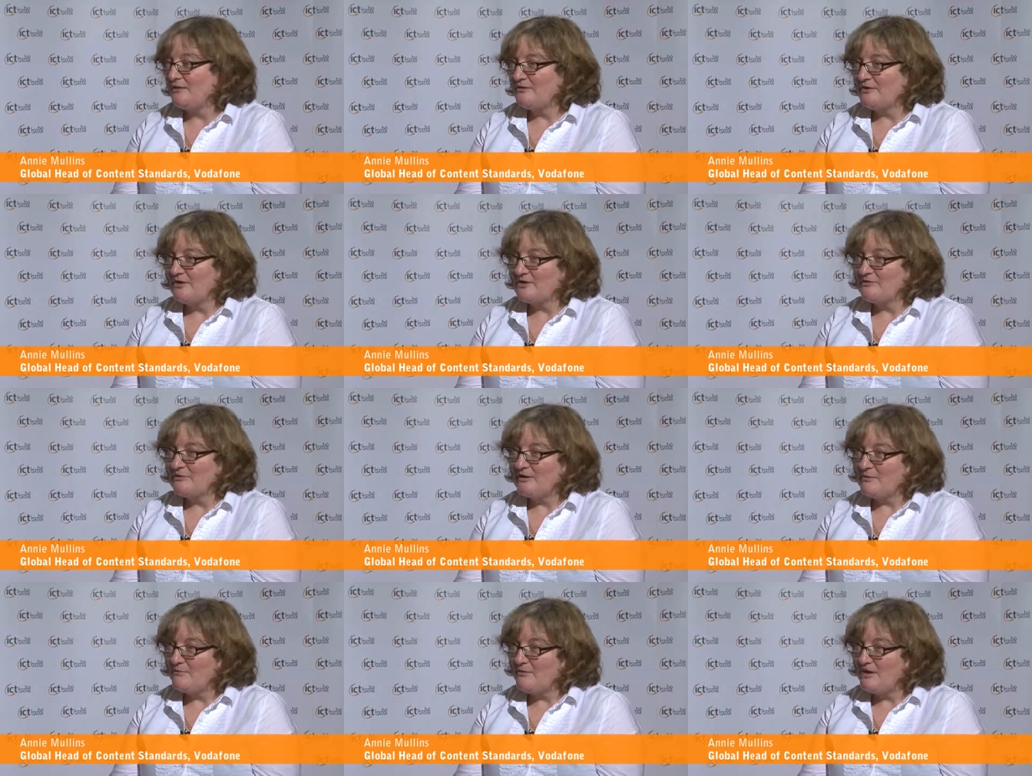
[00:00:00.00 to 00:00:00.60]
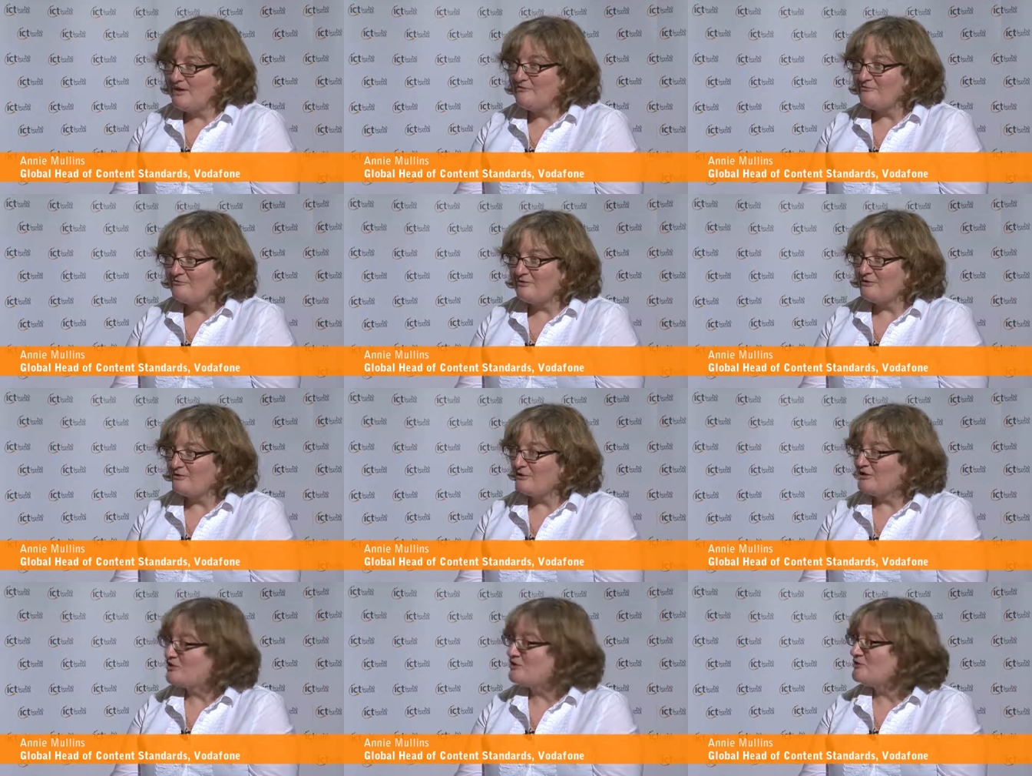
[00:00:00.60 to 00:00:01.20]
They may
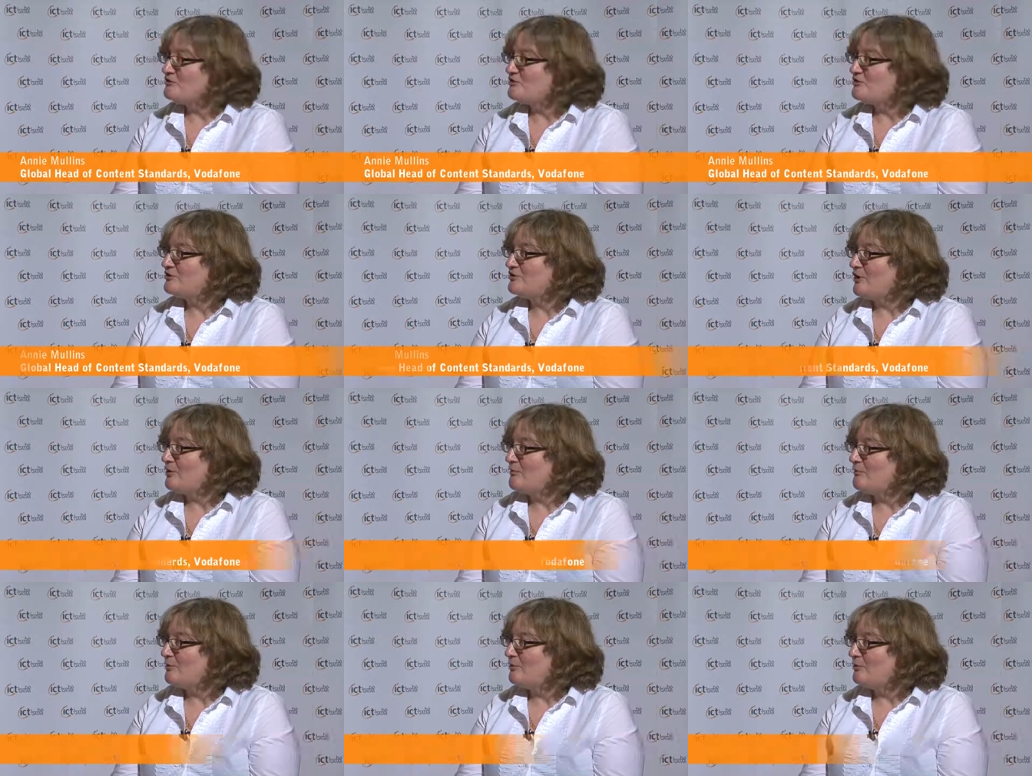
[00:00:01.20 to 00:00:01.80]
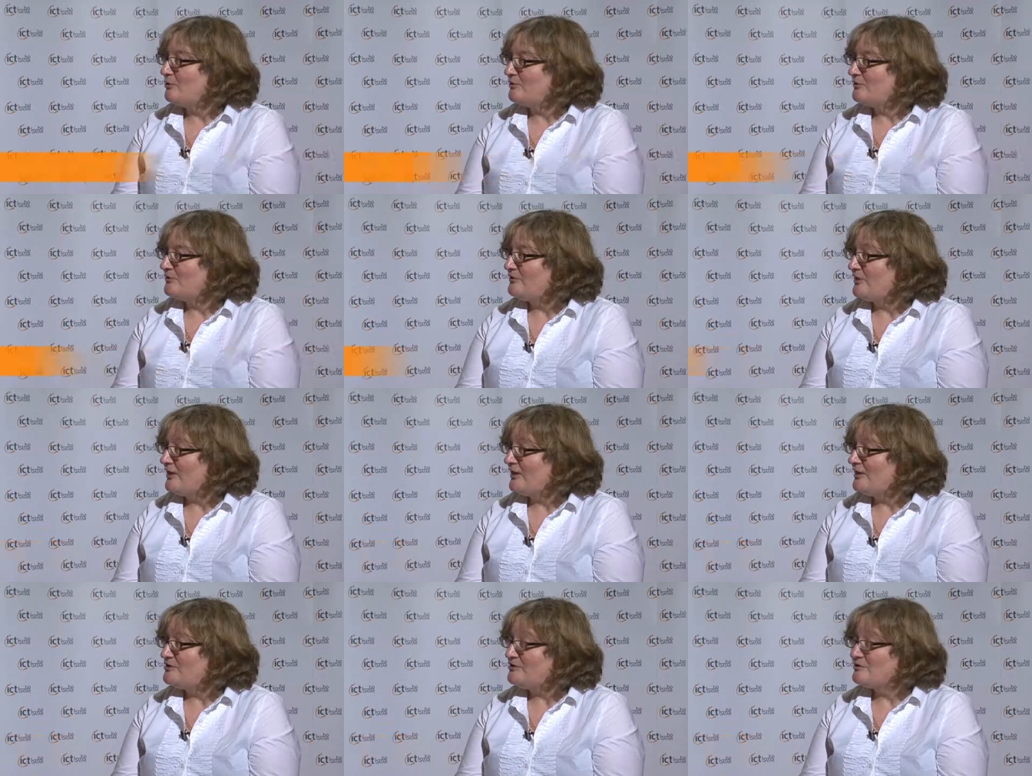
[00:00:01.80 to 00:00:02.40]
feel their children know more than
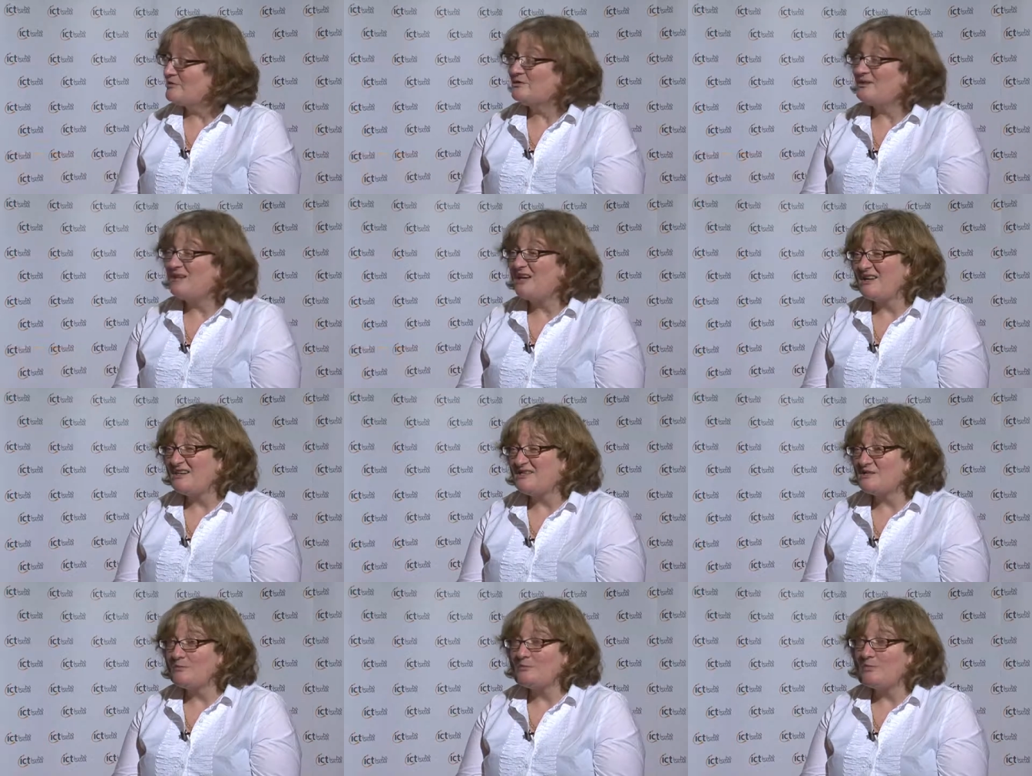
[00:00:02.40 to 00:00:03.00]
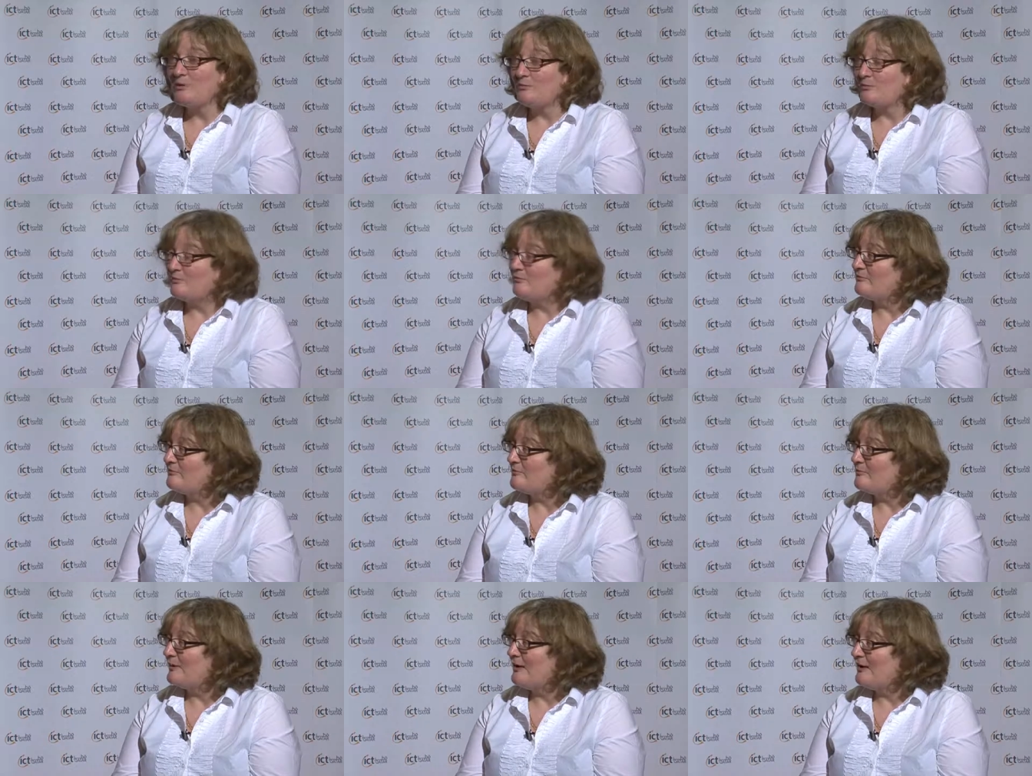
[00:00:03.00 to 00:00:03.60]
they do, and that is a problem
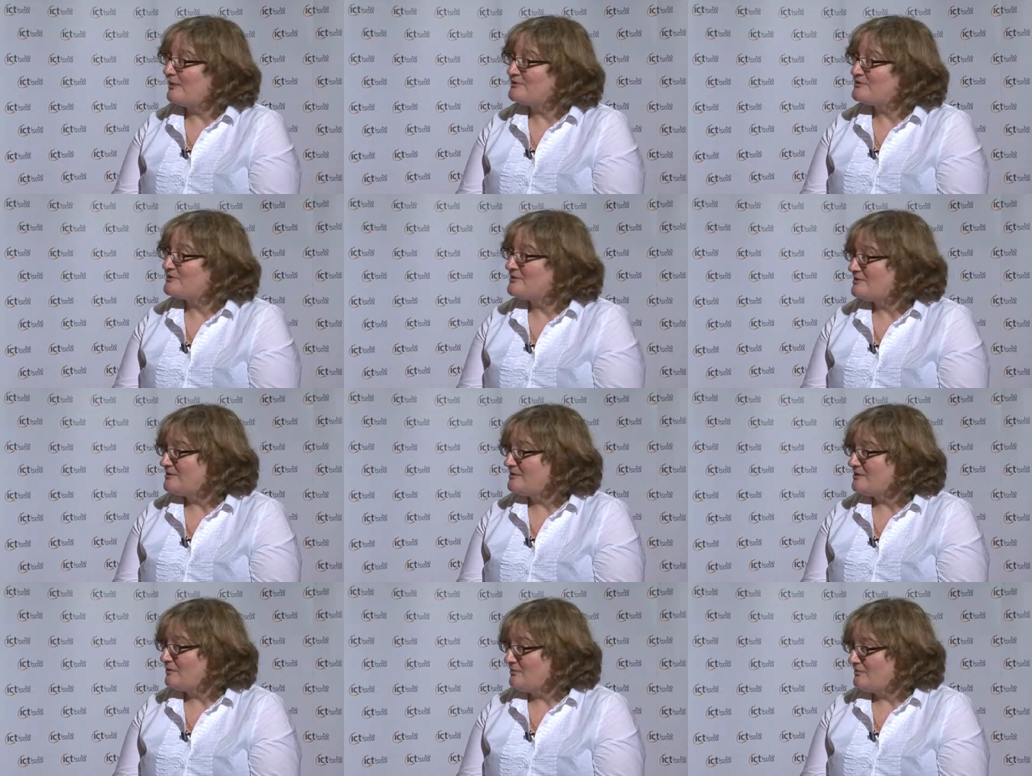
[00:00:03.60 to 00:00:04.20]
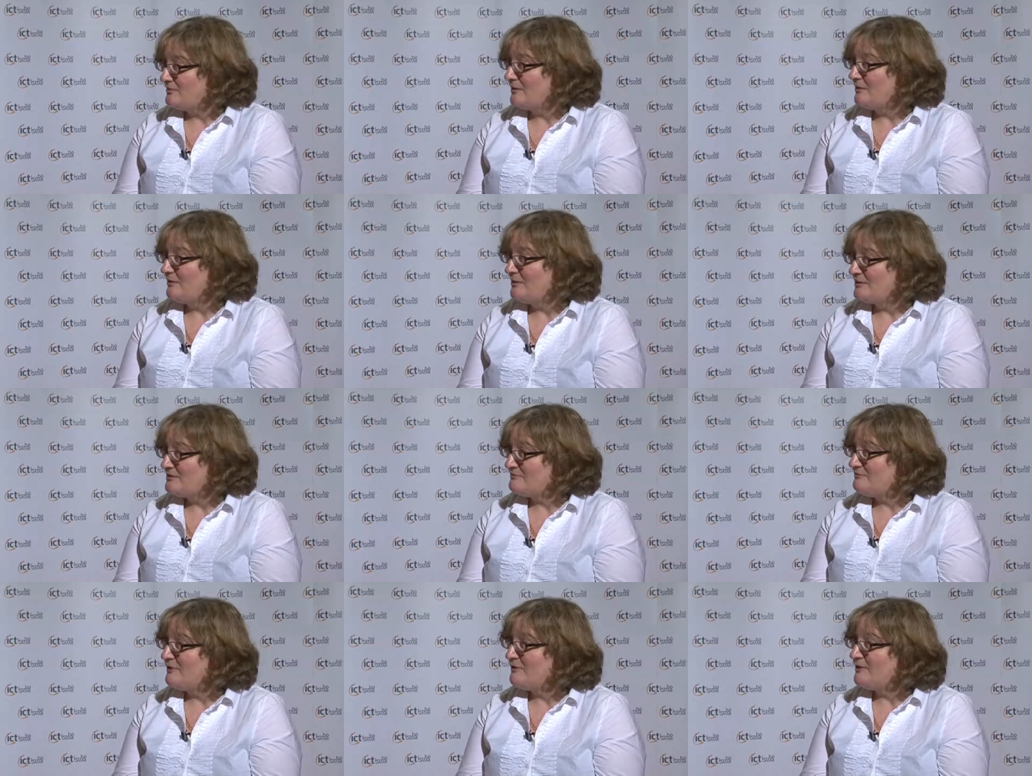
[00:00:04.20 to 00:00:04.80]
for parents, because they don't.
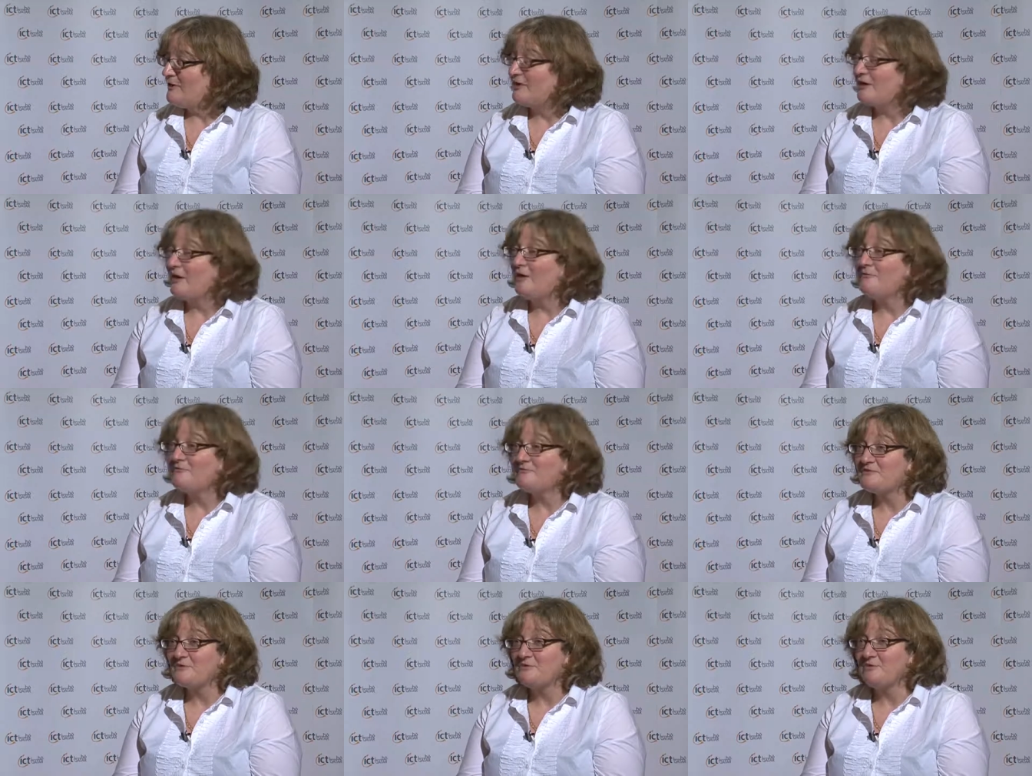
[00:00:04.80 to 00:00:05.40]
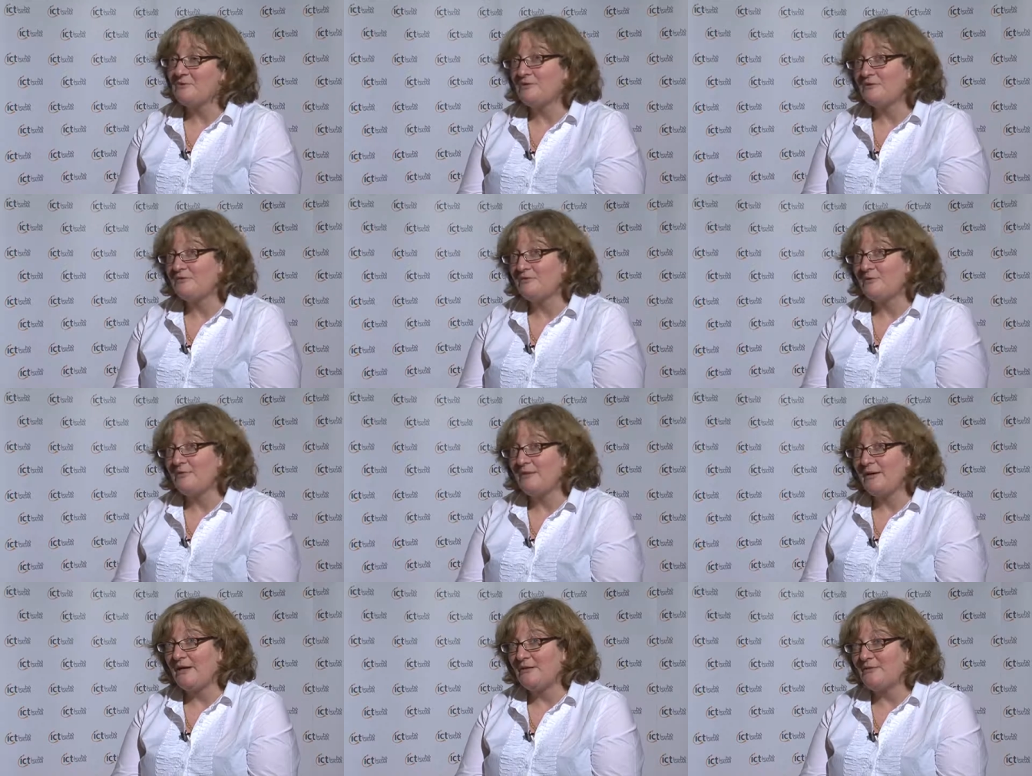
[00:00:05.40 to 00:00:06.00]
It's very uncomfortable for
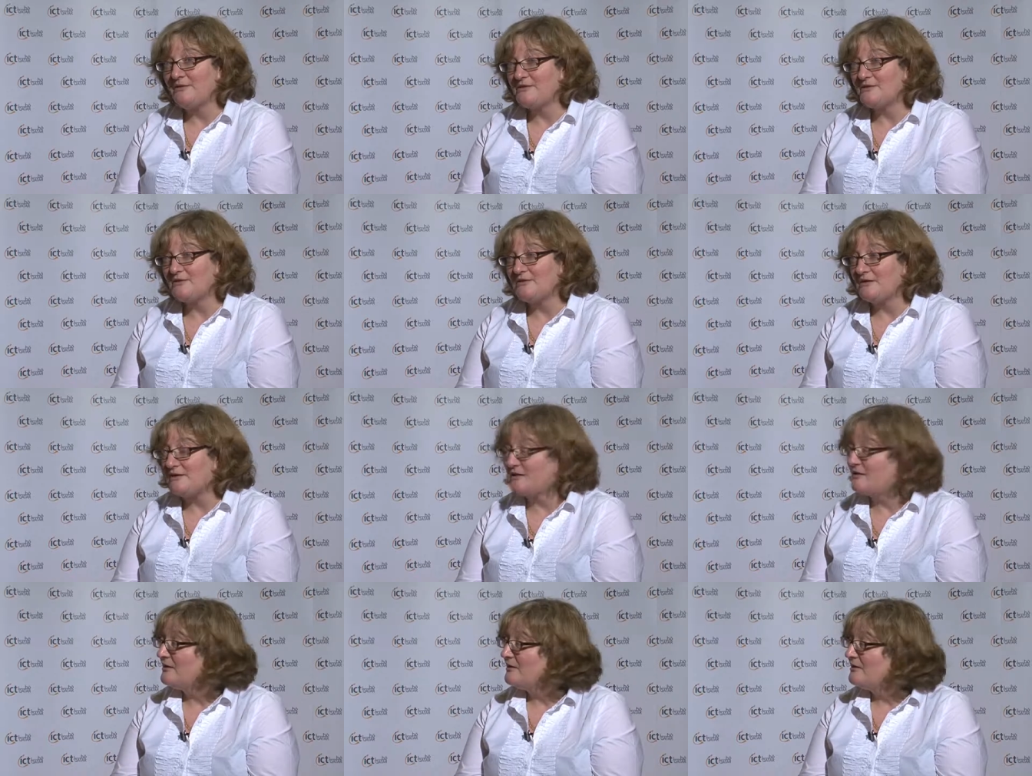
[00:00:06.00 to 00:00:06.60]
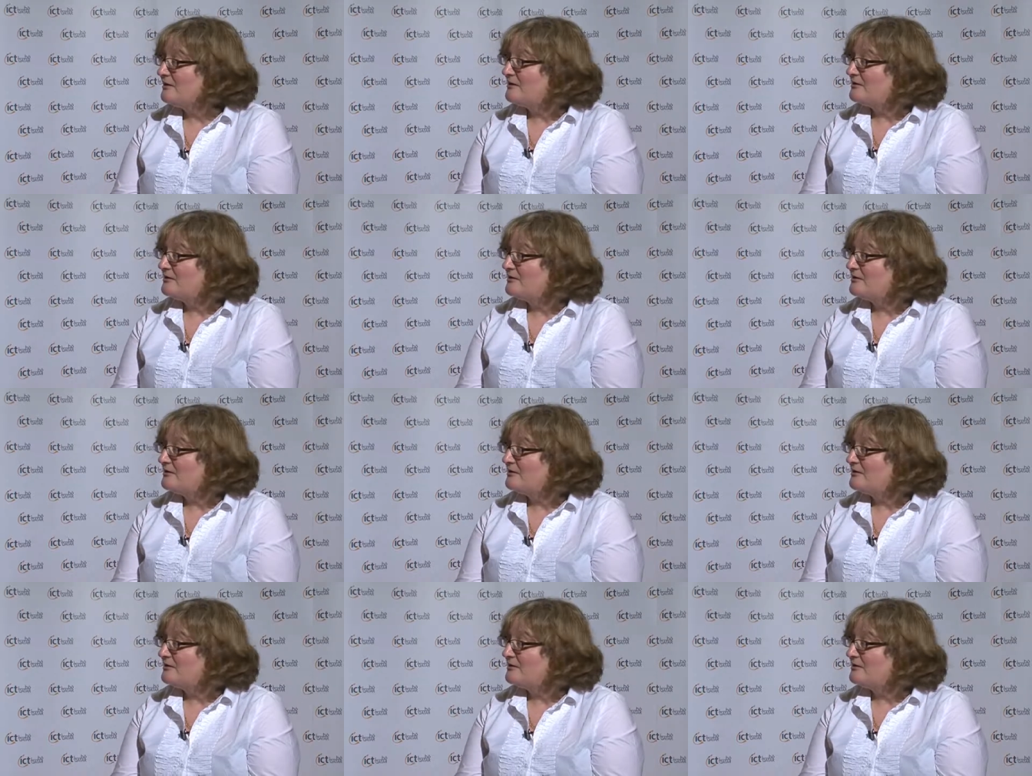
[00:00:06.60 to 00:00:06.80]
a parent to think